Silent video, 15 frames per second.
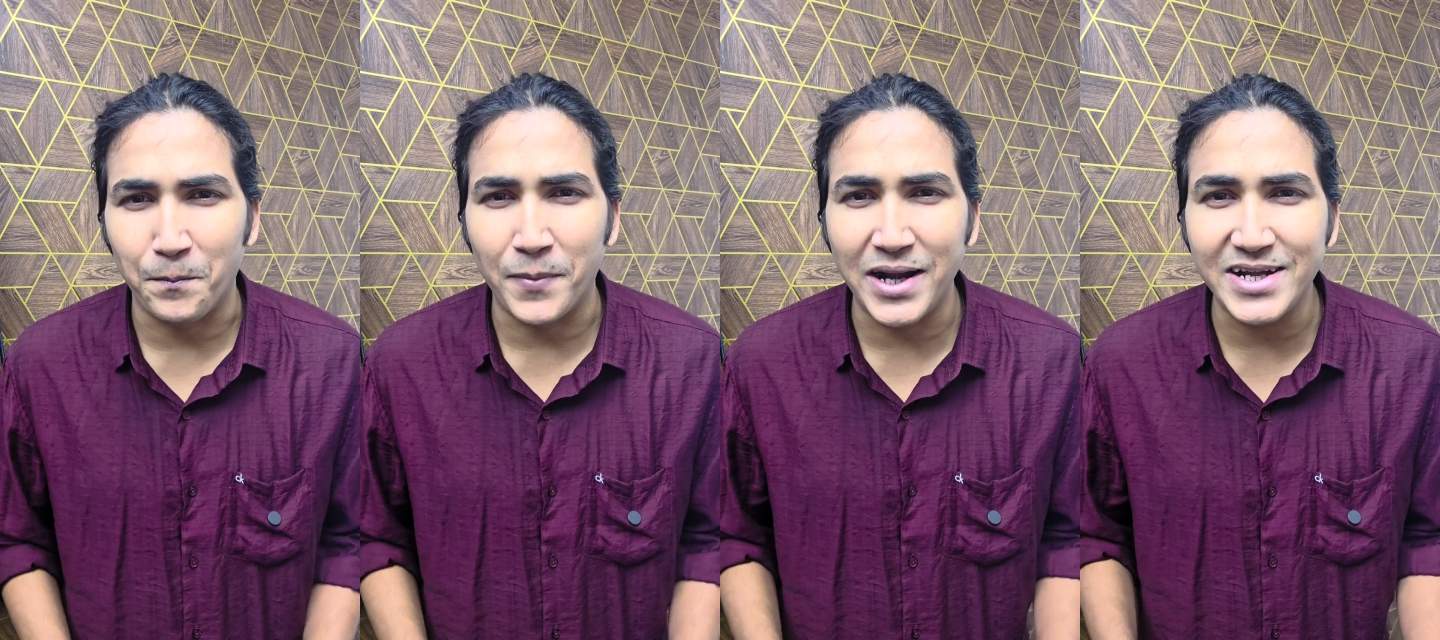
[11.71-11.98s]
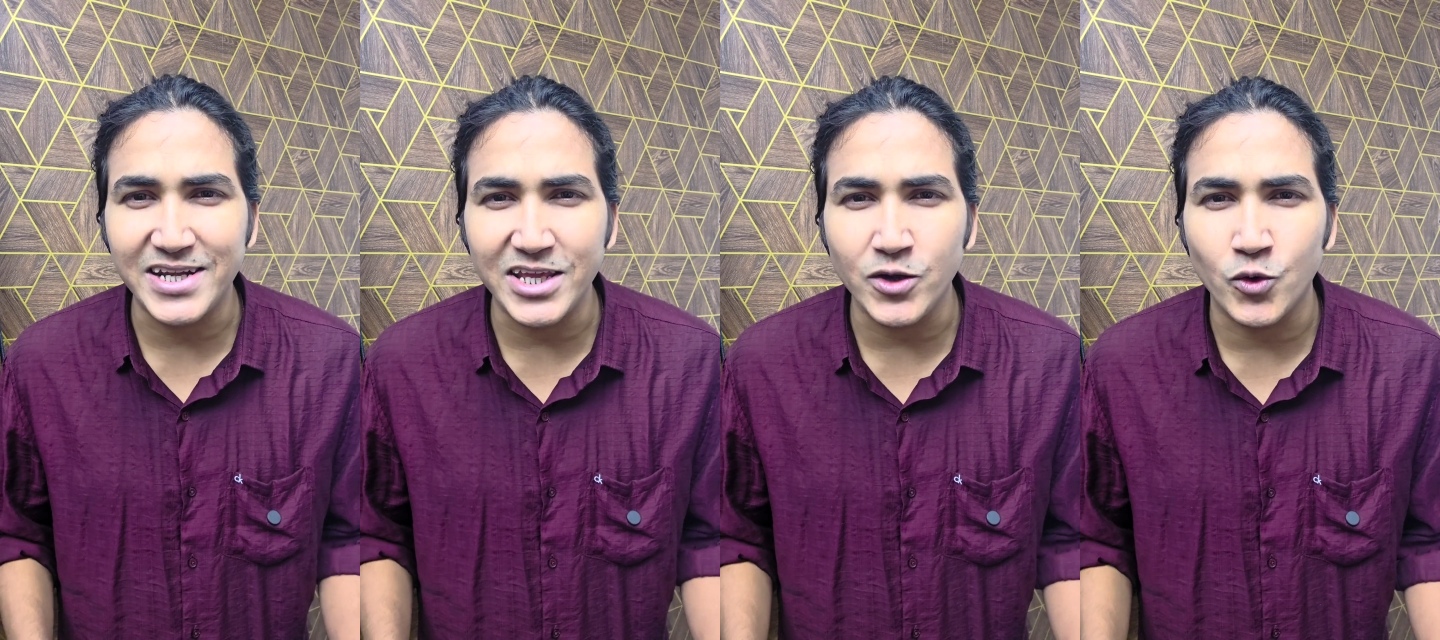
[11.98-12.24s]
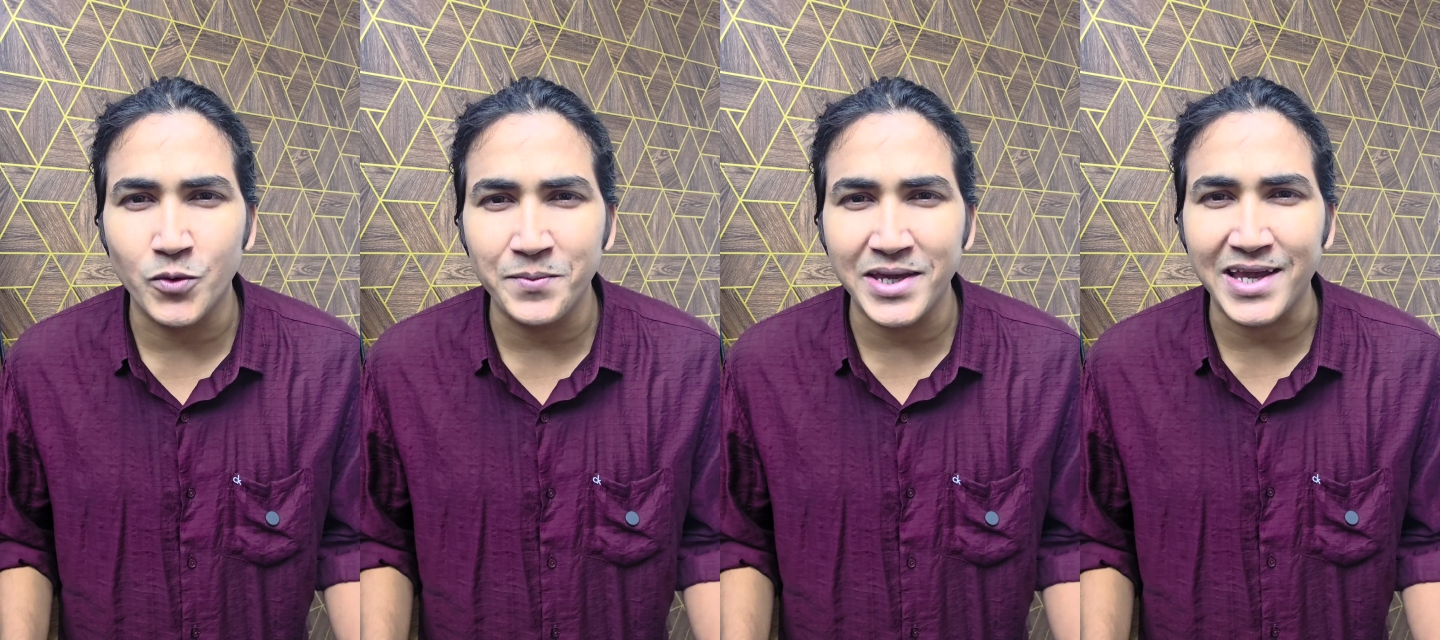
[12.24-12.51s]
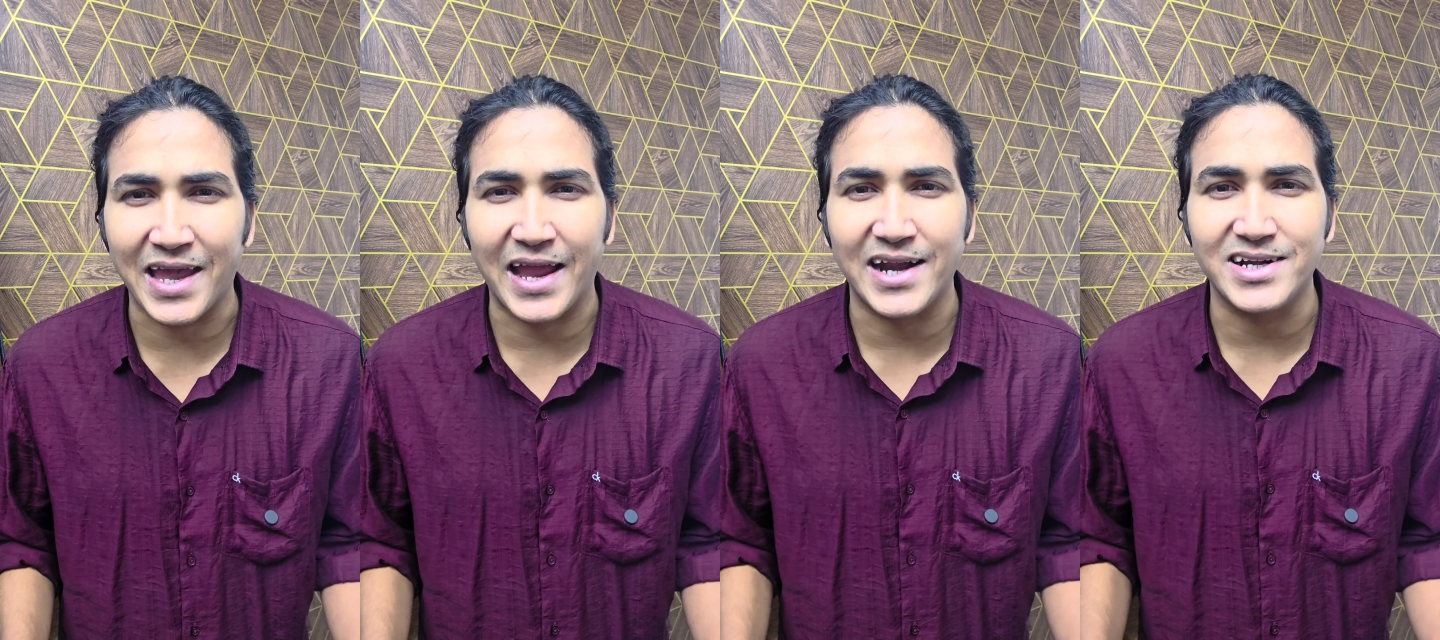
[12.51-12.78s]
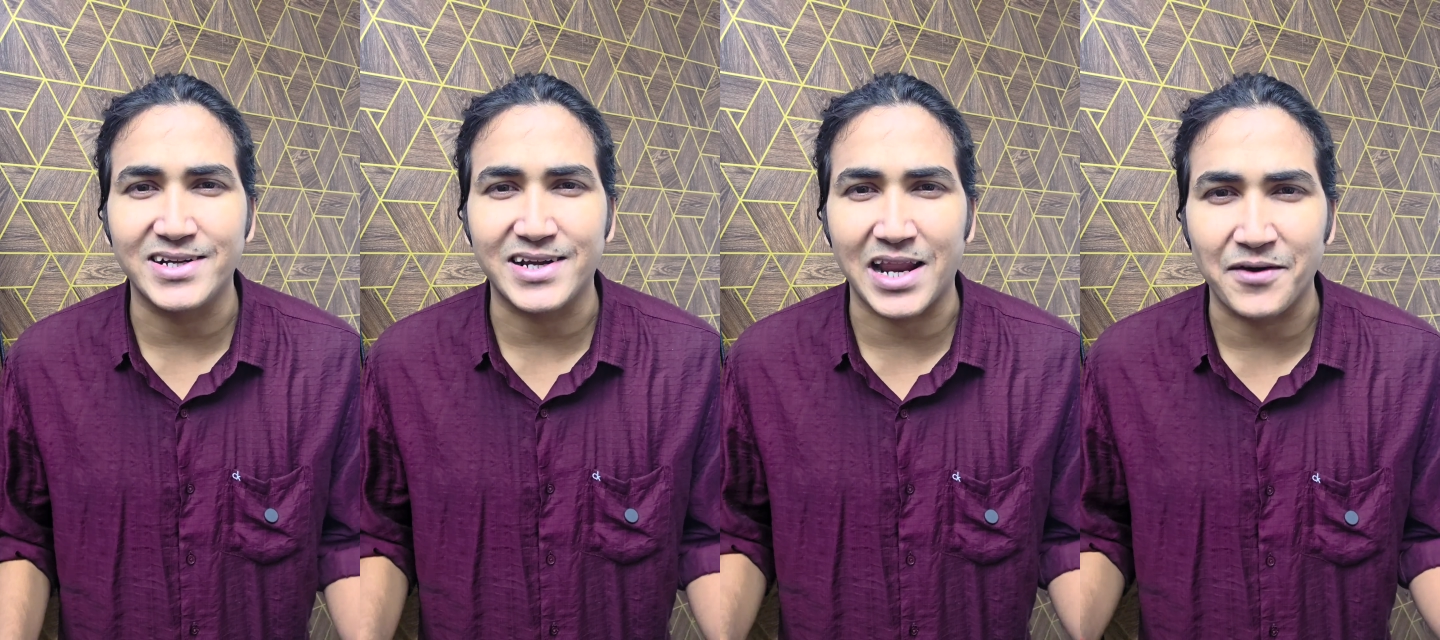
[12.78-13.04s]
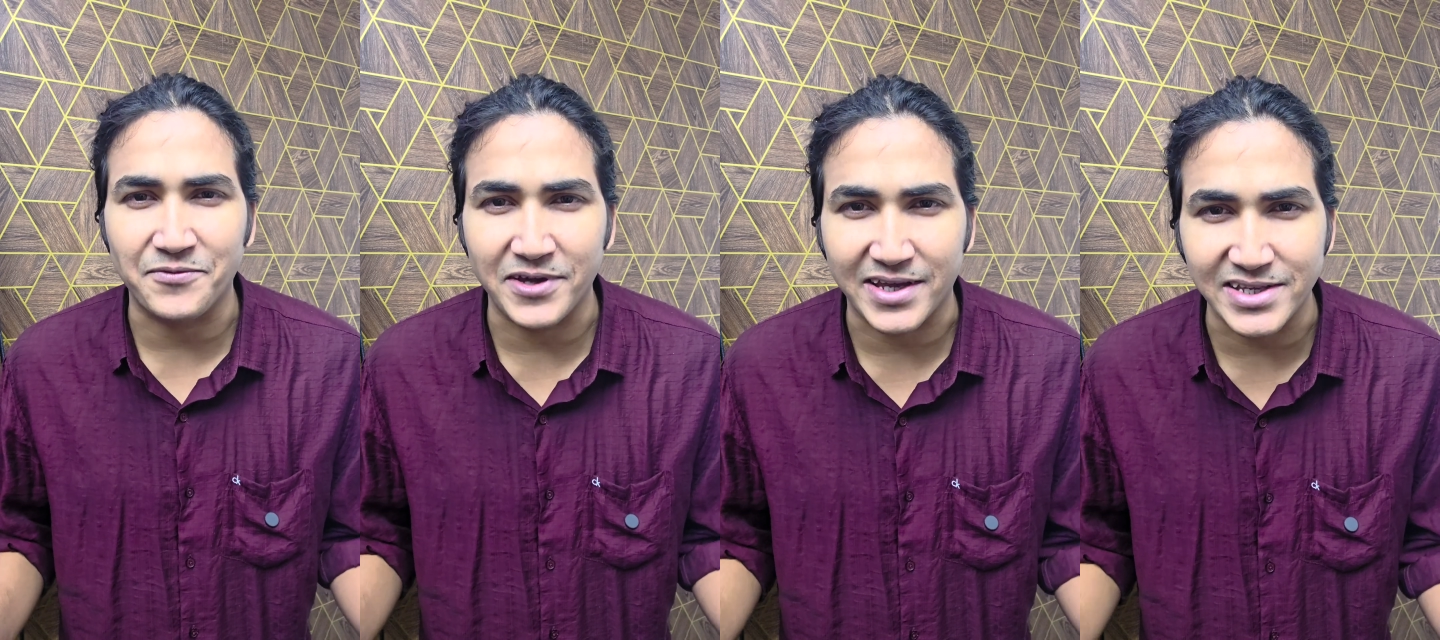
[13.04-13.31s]
multi-homing and
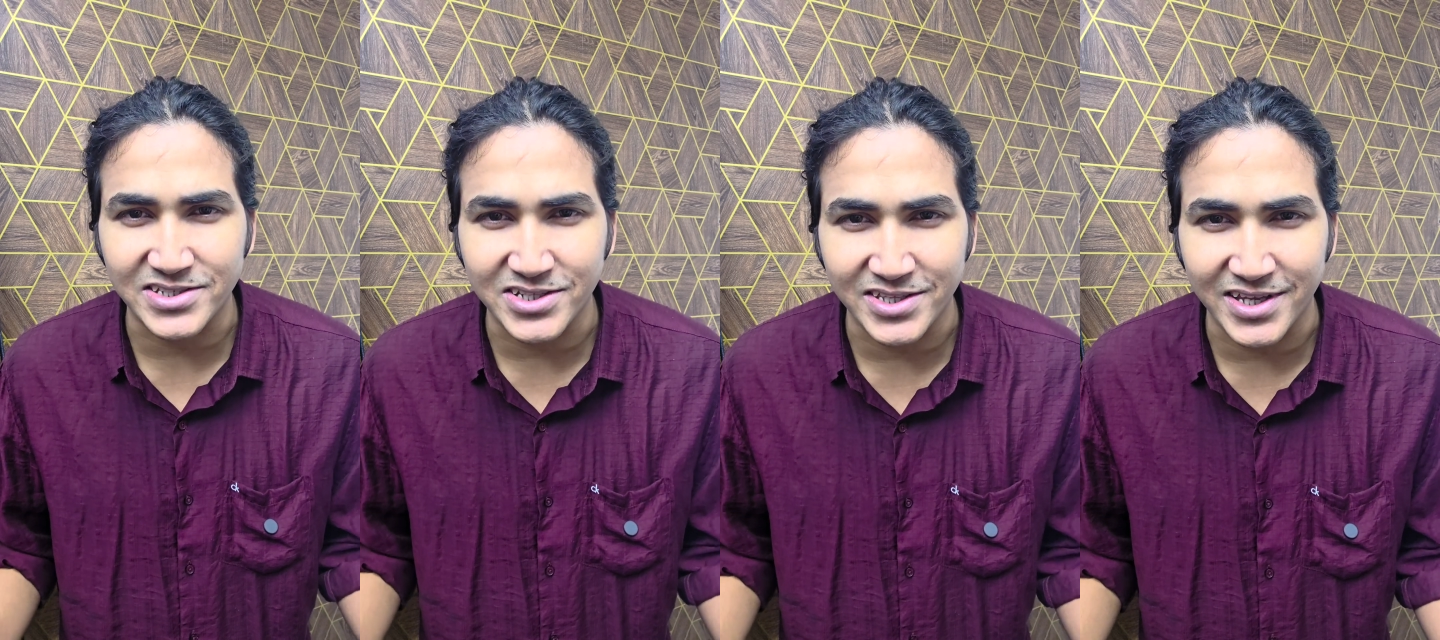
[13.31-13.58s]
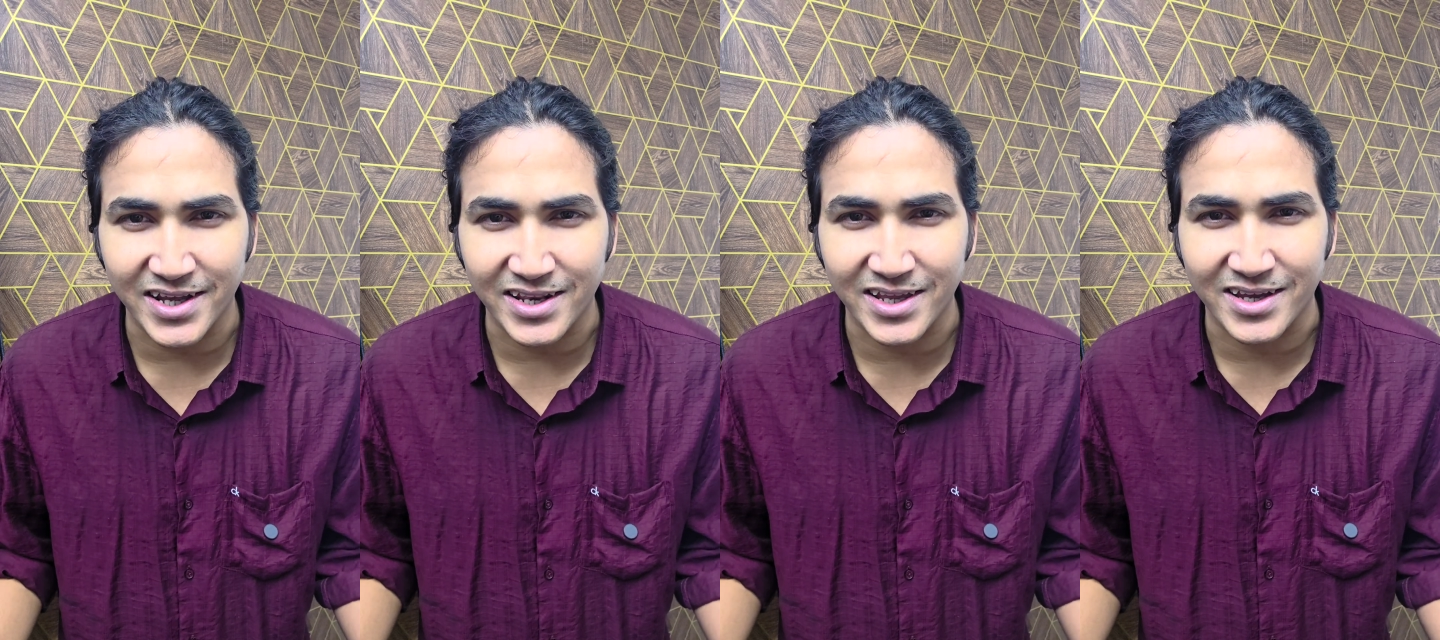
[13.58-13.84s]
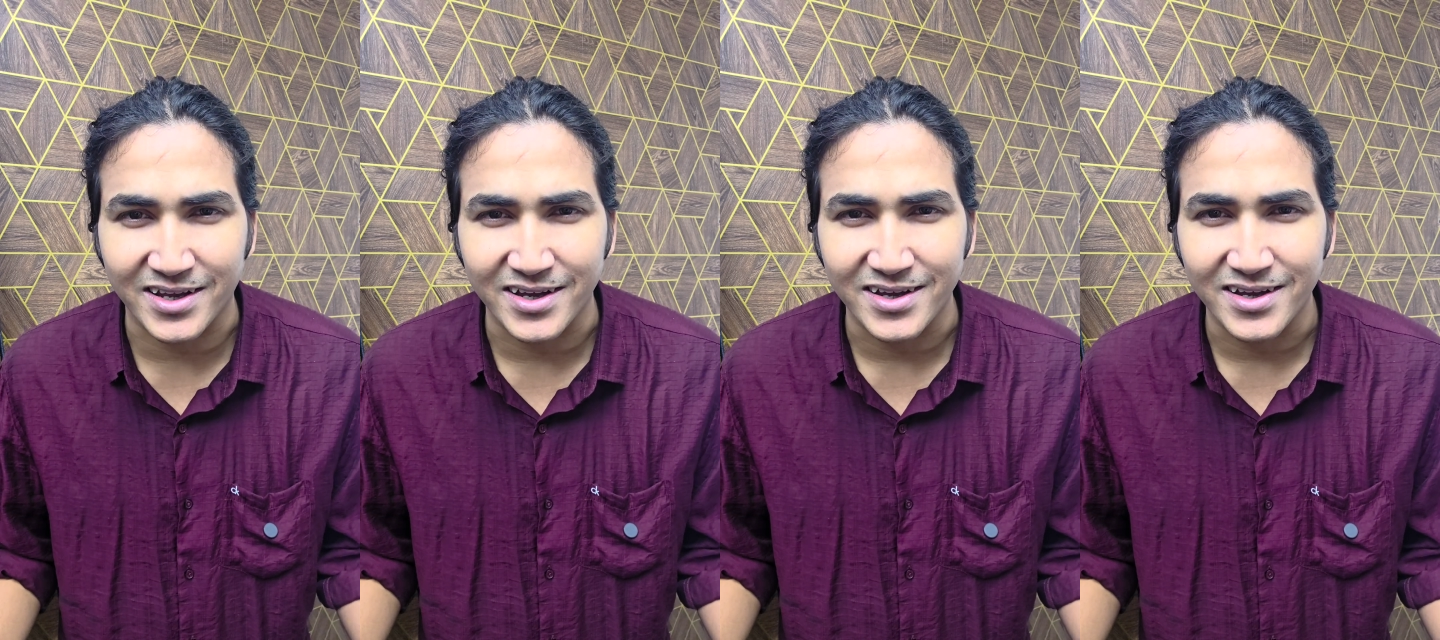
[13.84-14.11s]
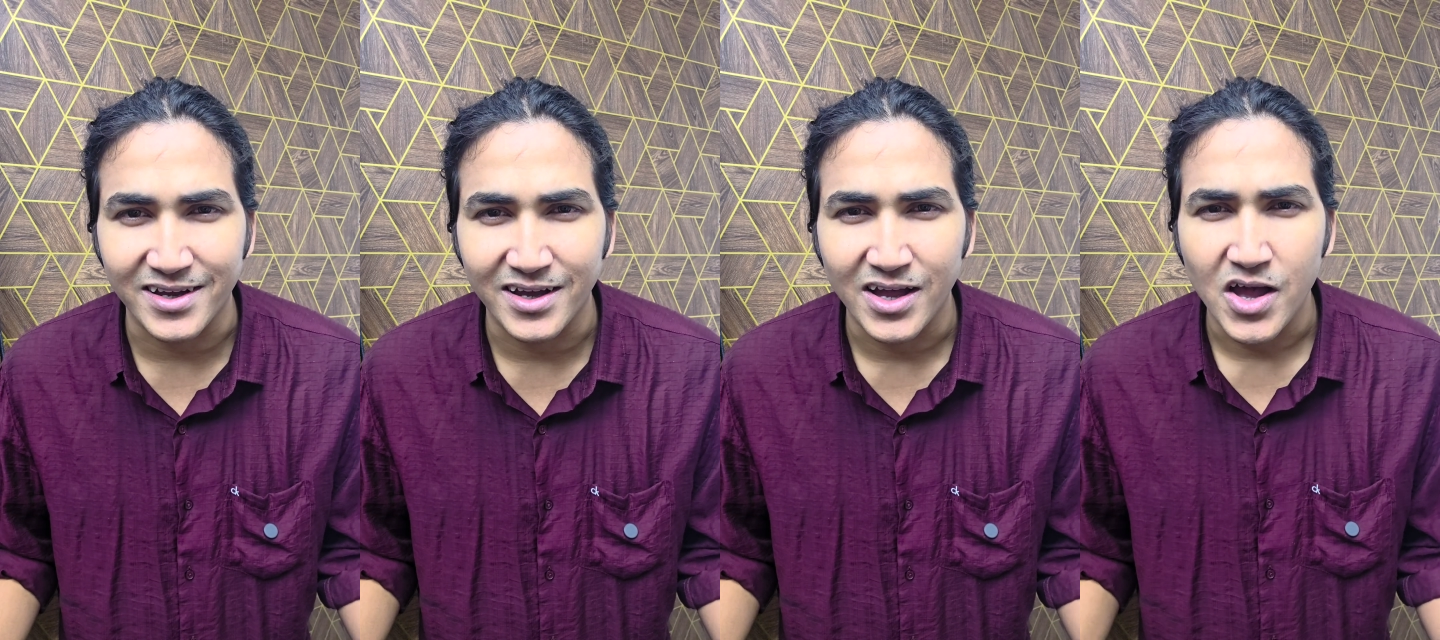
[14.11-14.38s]
traffic engineering.